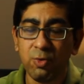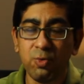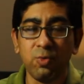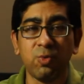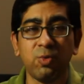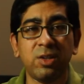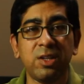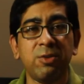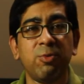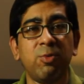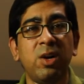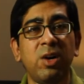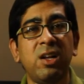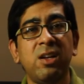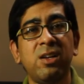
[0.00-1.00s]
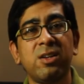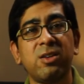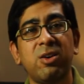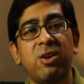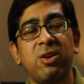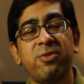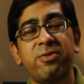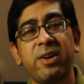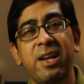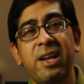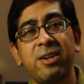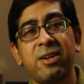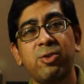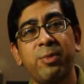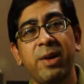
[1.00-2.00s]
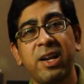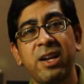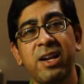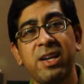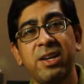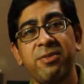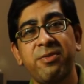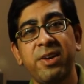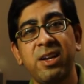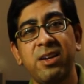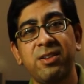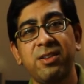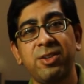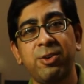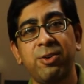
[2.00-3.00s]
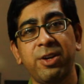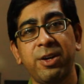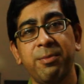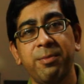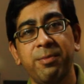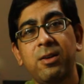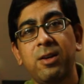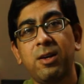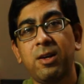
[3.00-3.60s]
to the world of electromagnetic field theory.